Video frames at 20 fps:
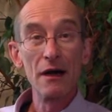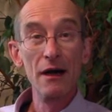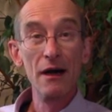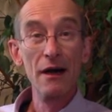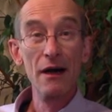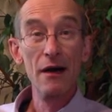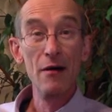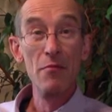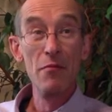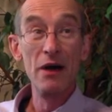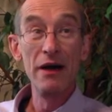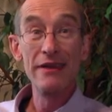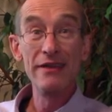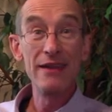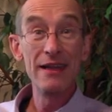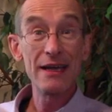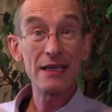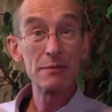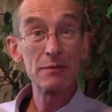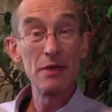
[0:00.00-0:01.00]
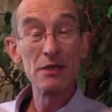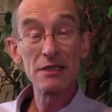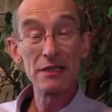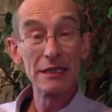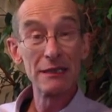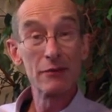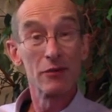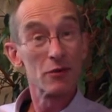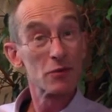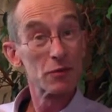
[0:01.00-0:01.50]
My next person
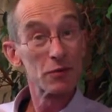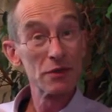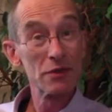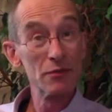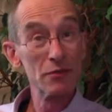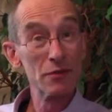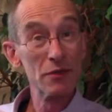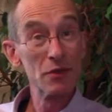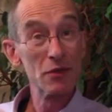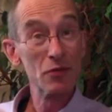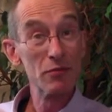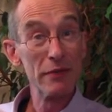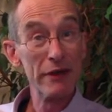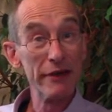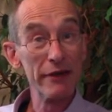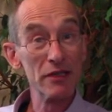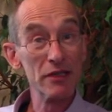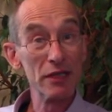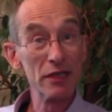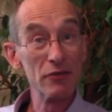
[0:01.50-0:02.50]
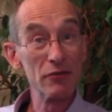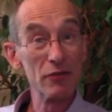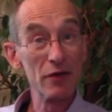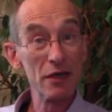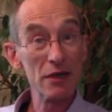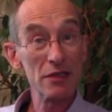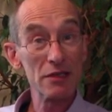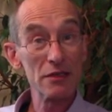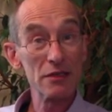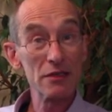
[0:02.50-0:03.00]
I came across was a woman called Maryjane
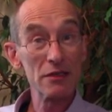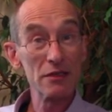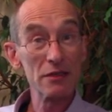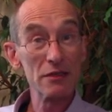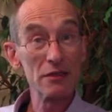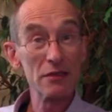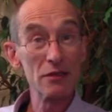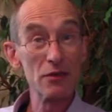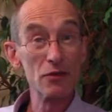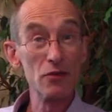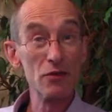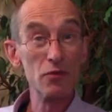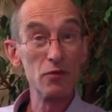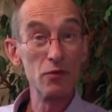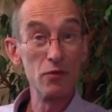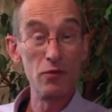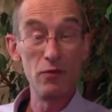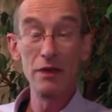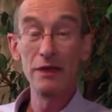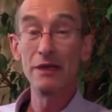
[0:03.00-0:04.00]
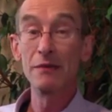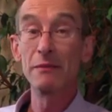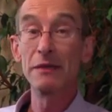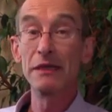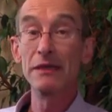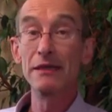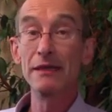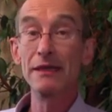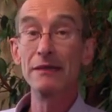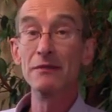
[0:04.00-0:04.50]
Rust, who's one of the
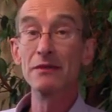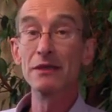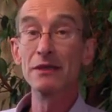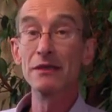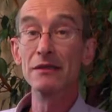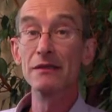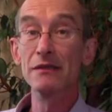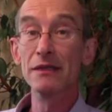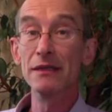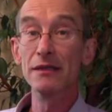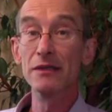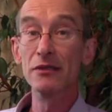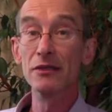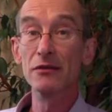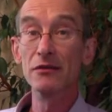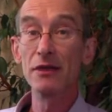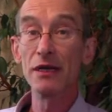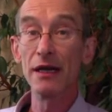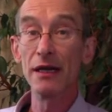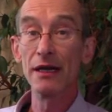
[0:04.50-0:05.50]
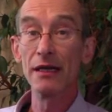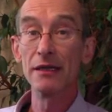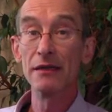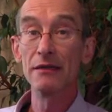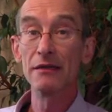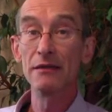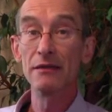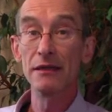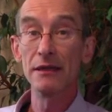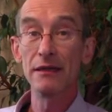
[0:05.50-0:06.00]
big names in UK
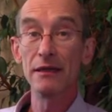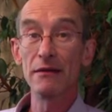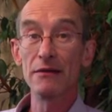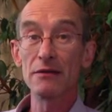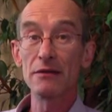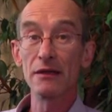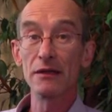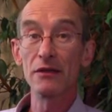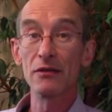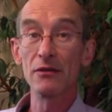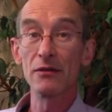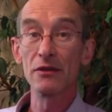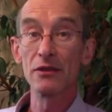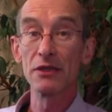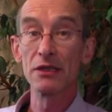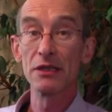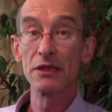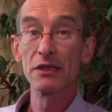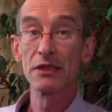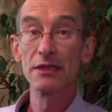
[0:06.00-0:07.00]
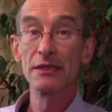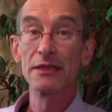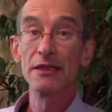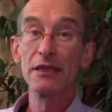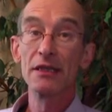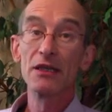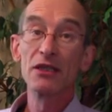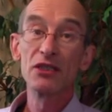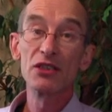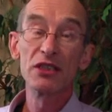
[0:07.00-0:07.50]
eco-psychology.
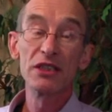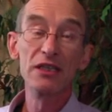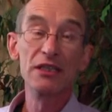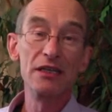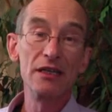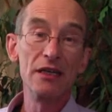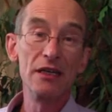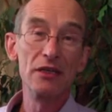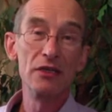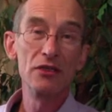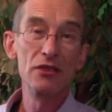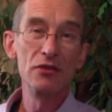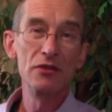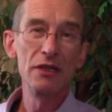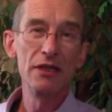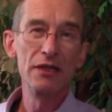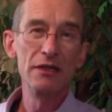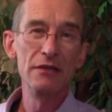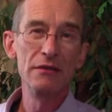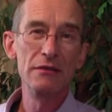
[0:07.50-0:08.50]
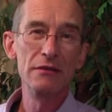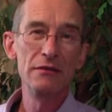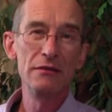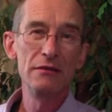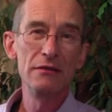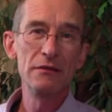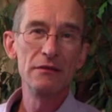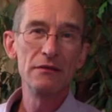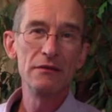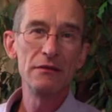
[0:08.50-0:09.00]
She's a Jungian
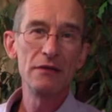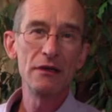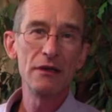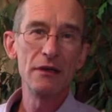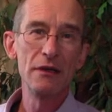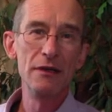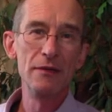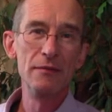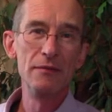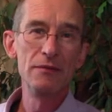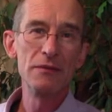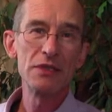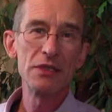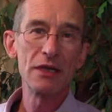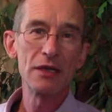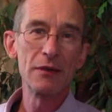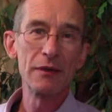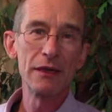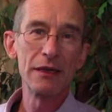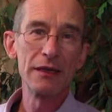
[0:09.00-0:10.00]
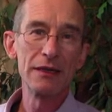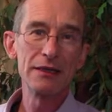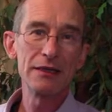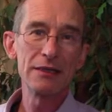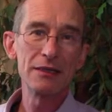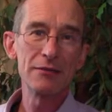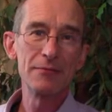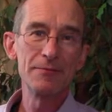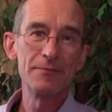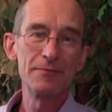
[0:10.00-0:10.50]

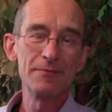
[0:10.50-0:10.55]
psychoanalyst.